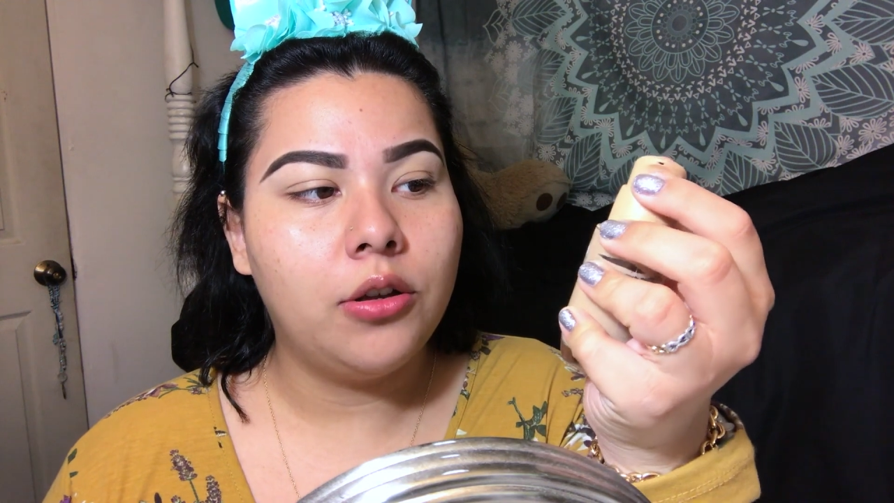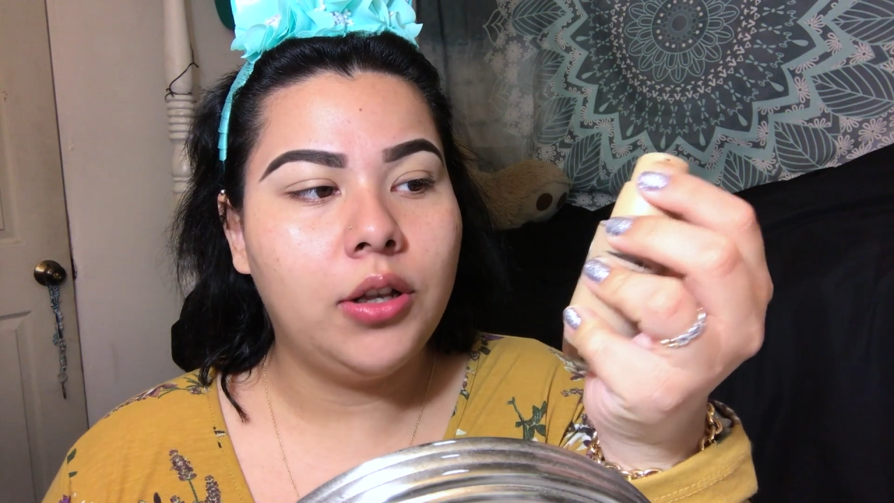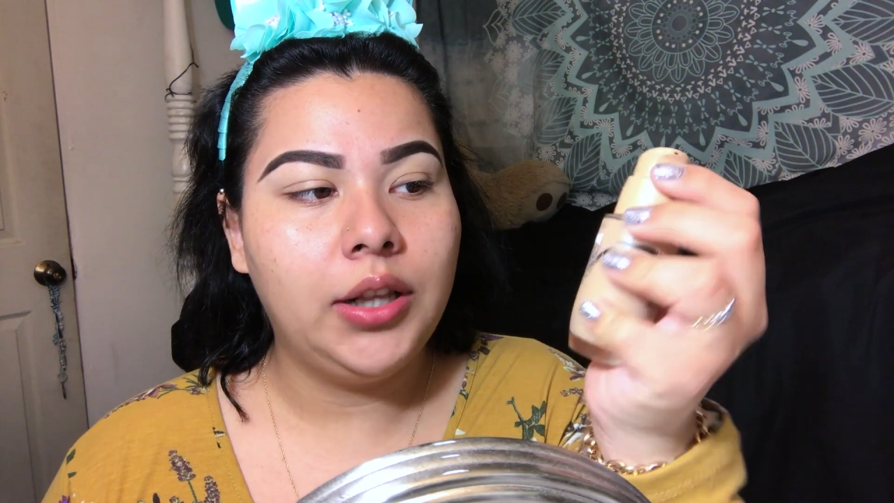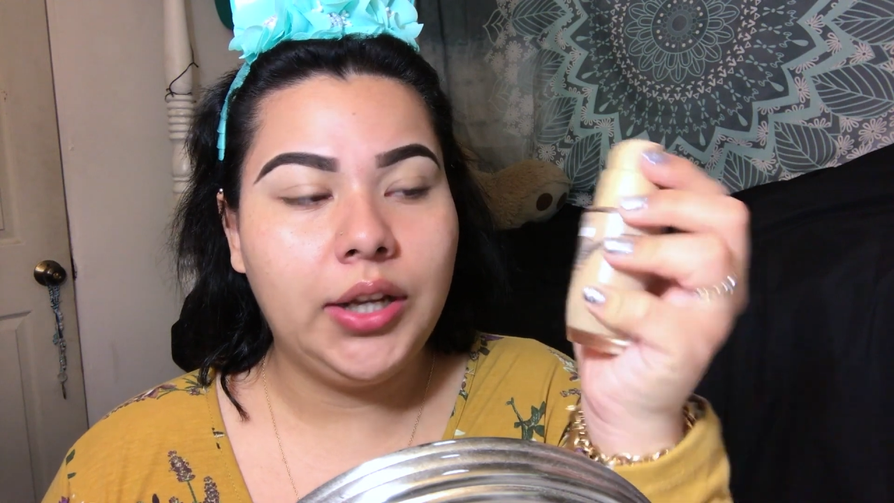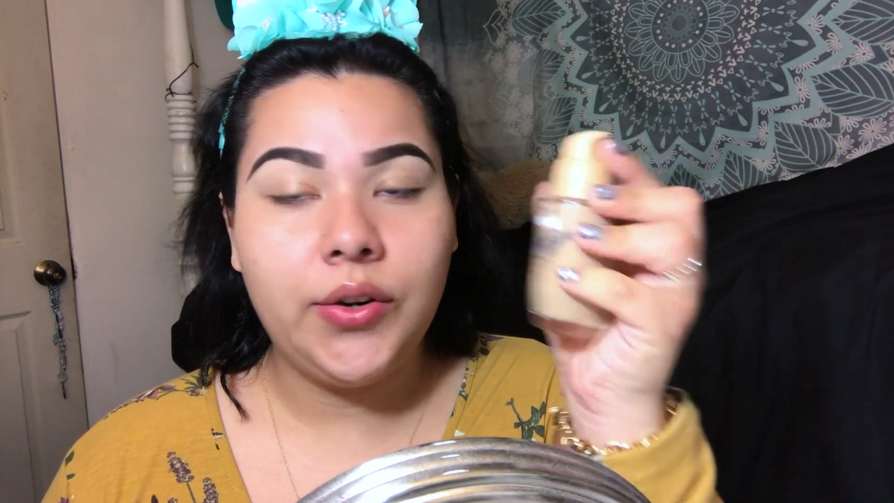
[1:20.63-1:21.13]

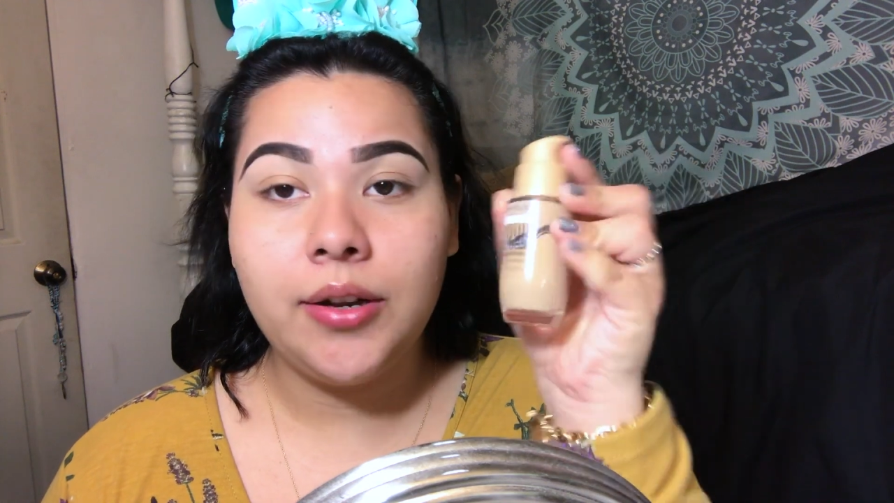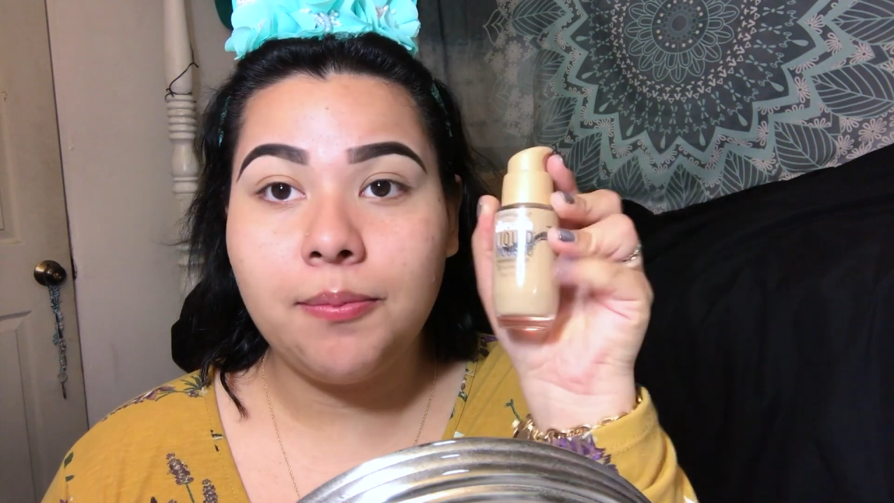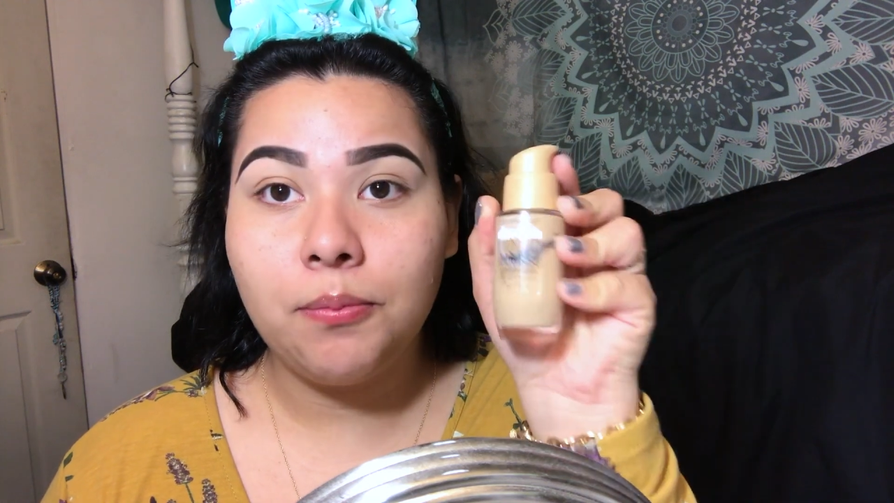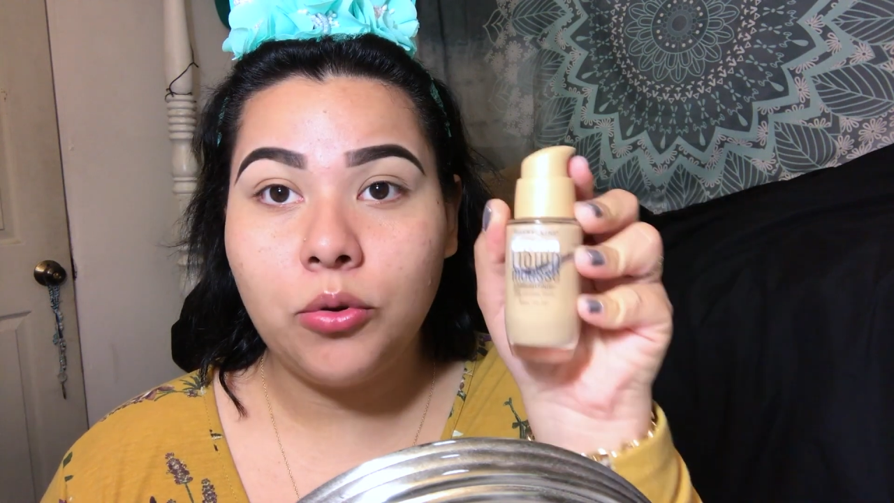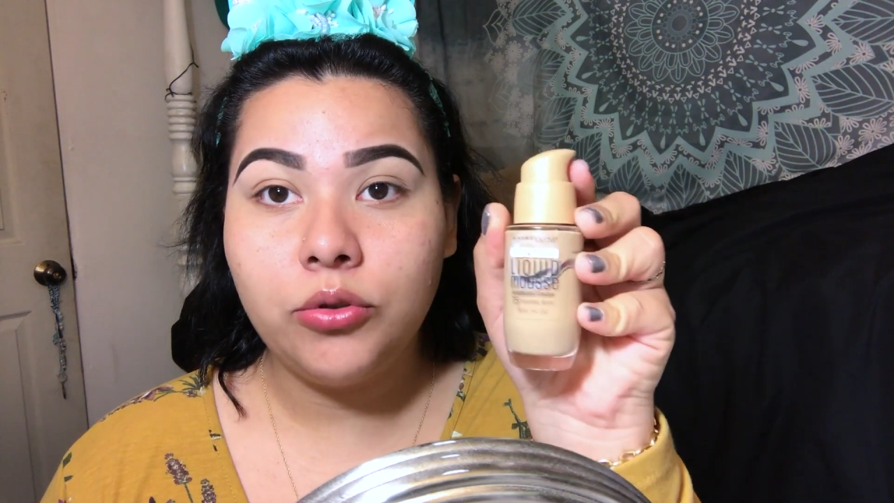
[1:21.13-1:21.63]
Liquid
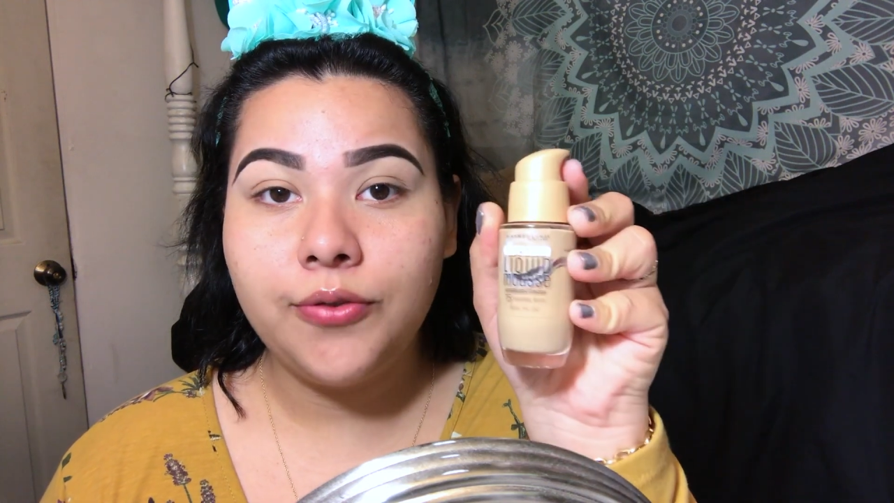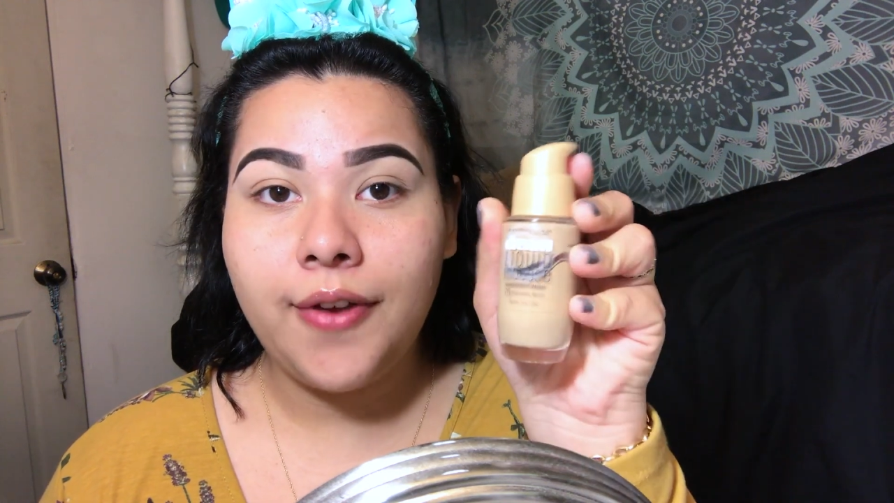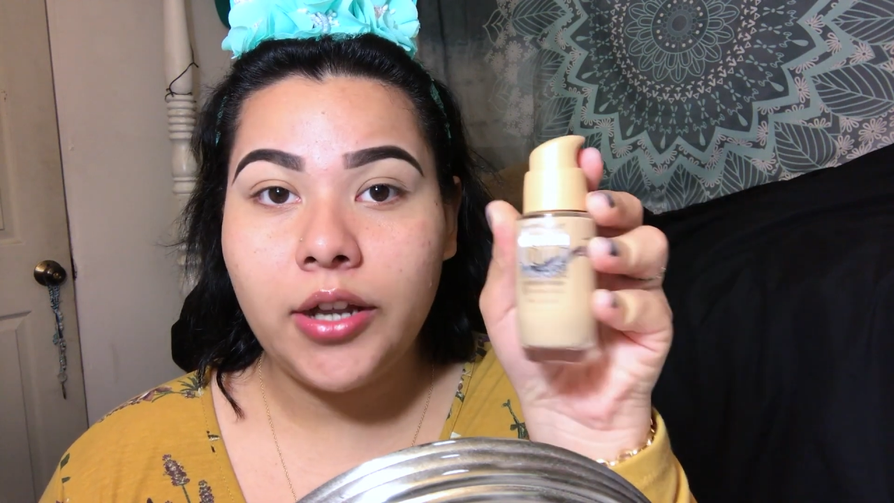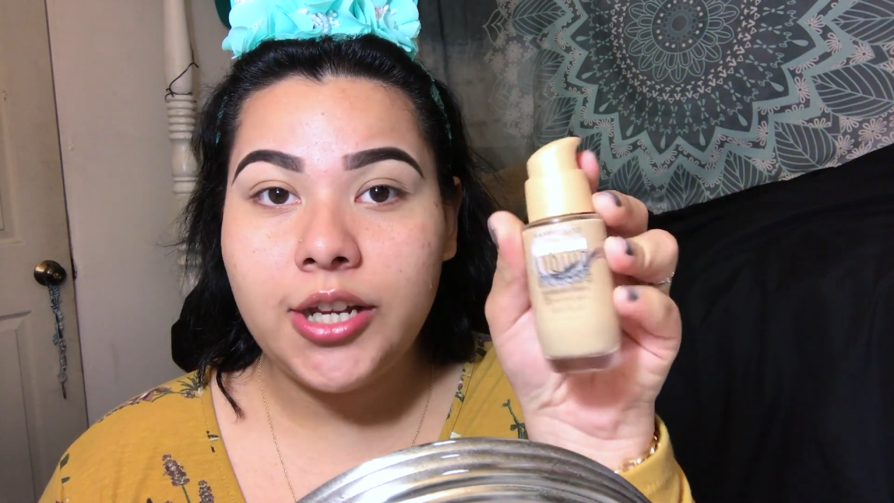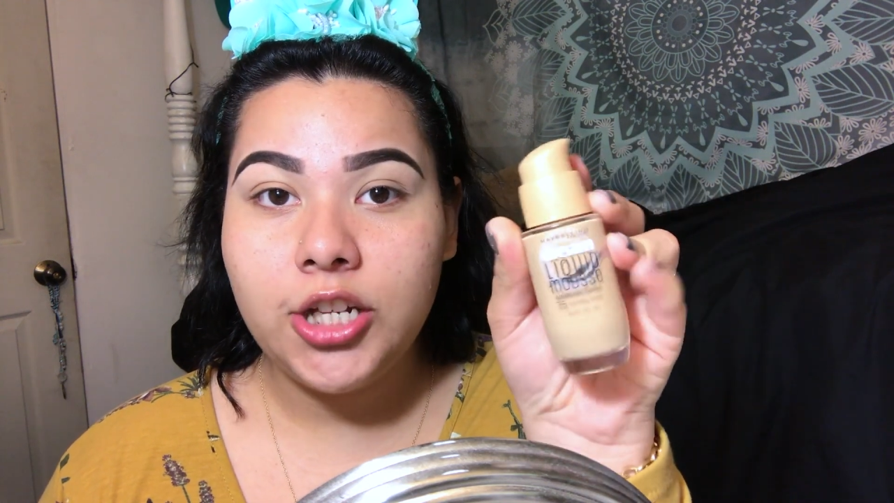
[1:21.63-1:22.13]
Mousse
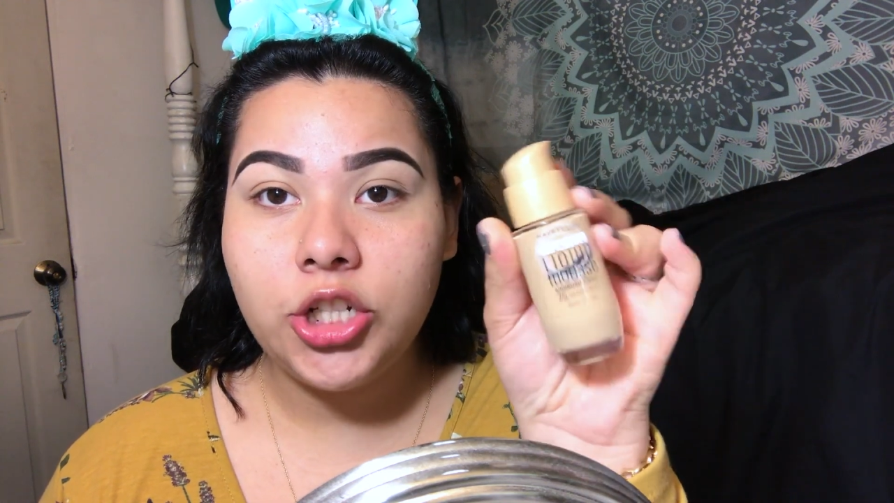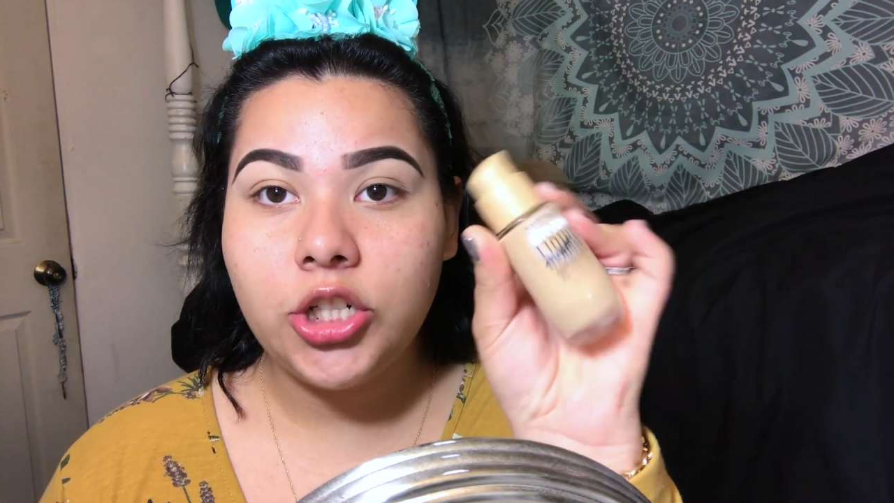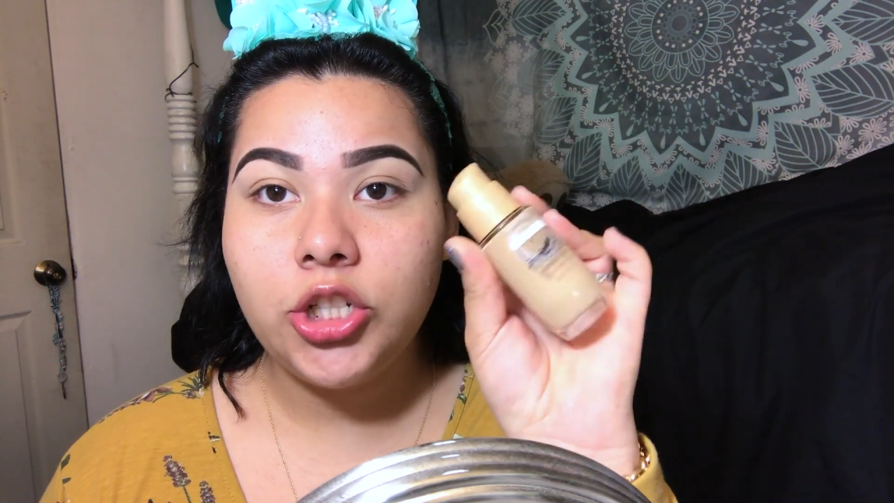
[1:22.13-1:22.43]
foundation